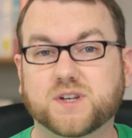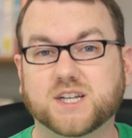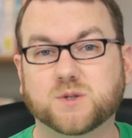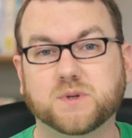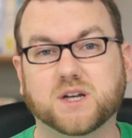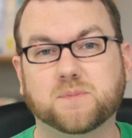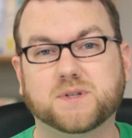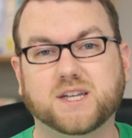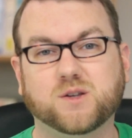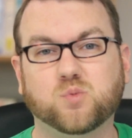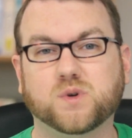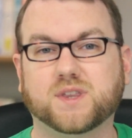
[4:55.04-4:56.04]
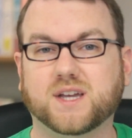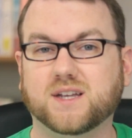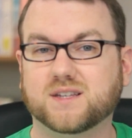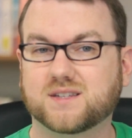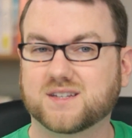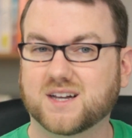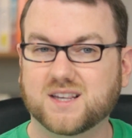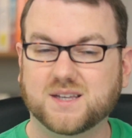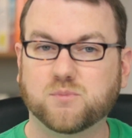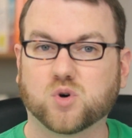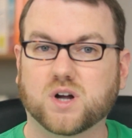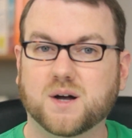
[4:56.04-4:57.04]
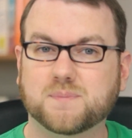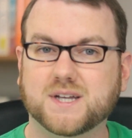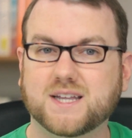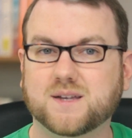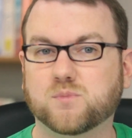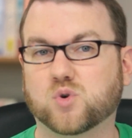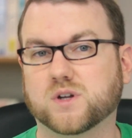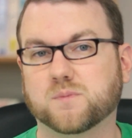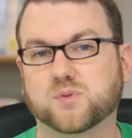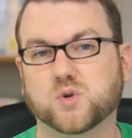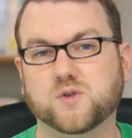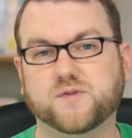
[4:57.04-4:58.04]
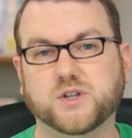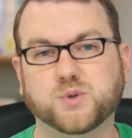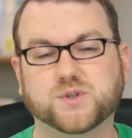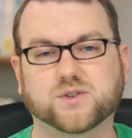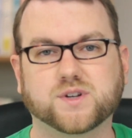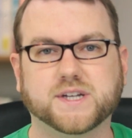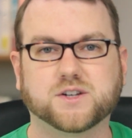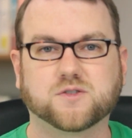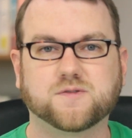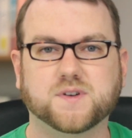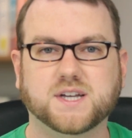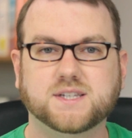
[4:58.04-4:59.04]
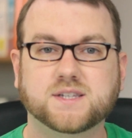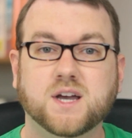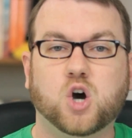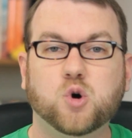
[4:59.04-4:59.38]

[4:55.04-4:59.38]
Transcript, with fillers: has been updated with a slightly more updated, more improved user interface.